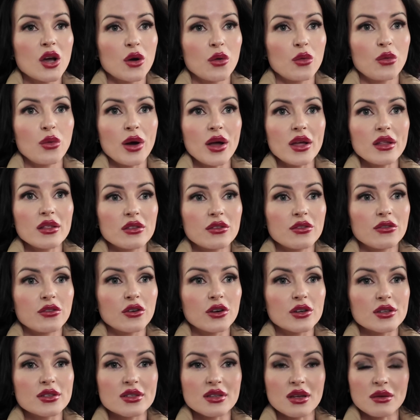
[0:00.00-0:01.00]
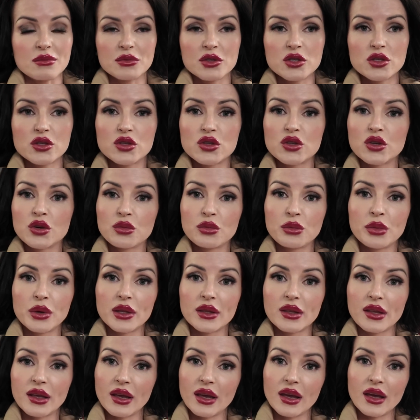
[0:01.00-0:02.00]
went for some
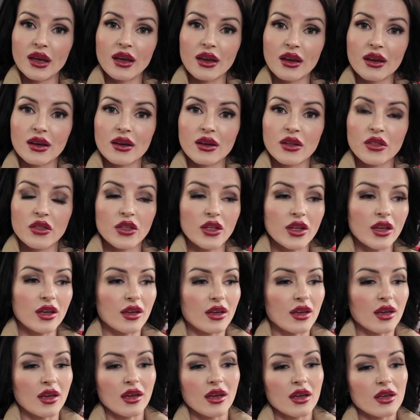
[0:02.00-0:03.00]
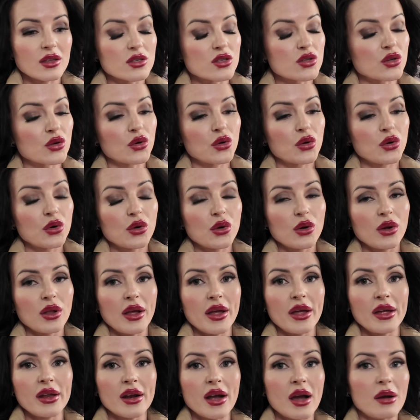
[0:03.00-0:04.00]
stupid ink thinking it's cool,
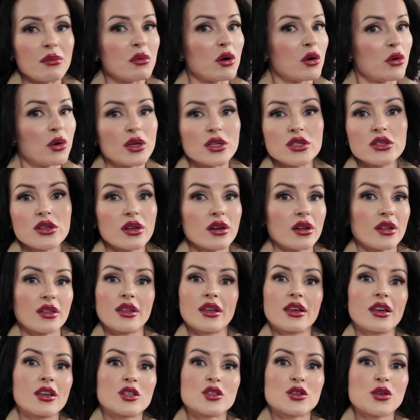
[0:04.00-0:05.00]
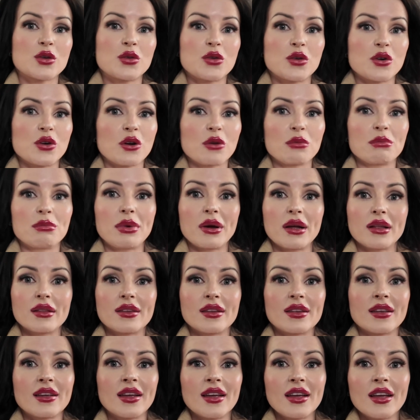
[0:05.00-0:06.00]
and I'm always gonna think it's cool.
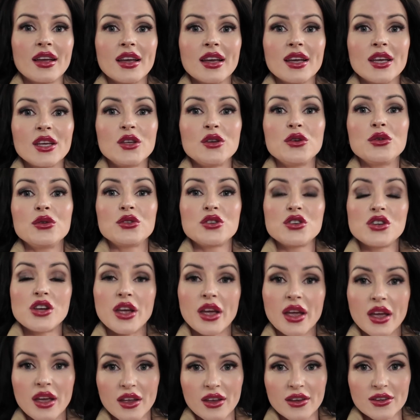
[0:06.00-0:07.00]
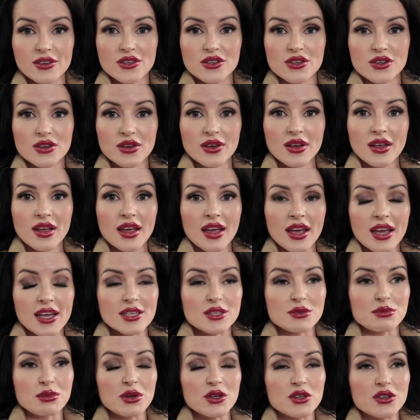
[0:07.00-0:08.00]
But you change,
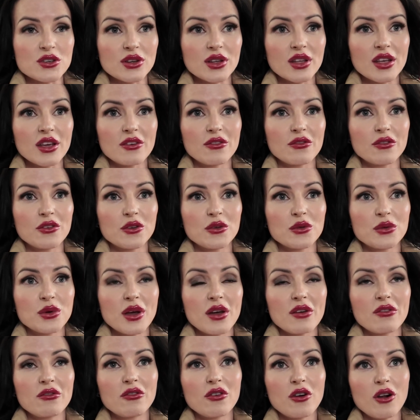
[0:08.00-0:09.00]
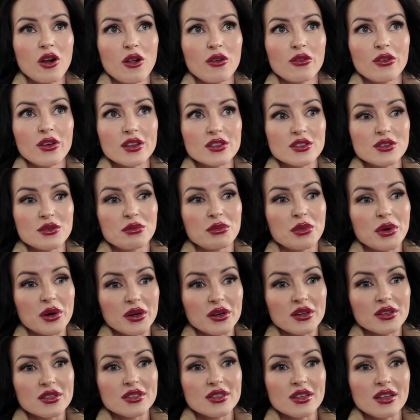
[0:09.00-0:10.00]
especially if you evolve as a
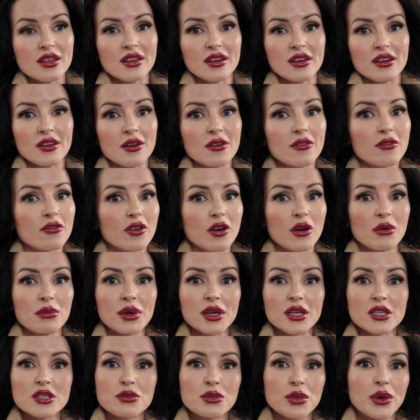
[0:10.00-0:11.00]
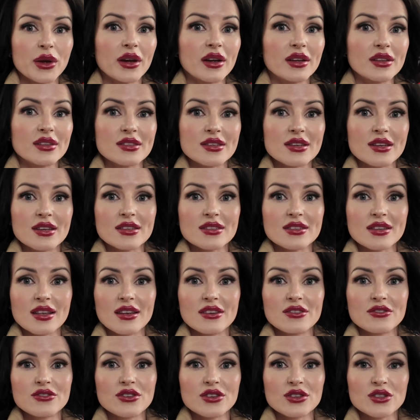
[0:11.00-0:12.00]
person from experiences
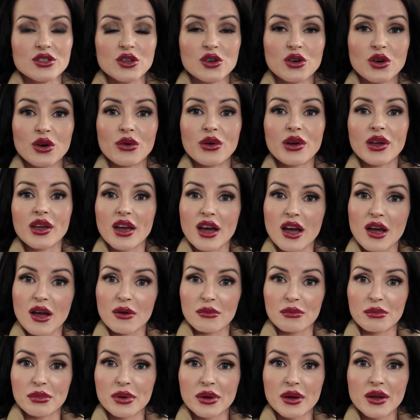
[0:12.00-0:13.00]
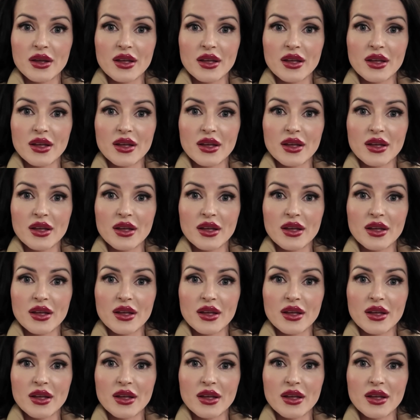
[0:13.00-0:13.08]
and just growing up.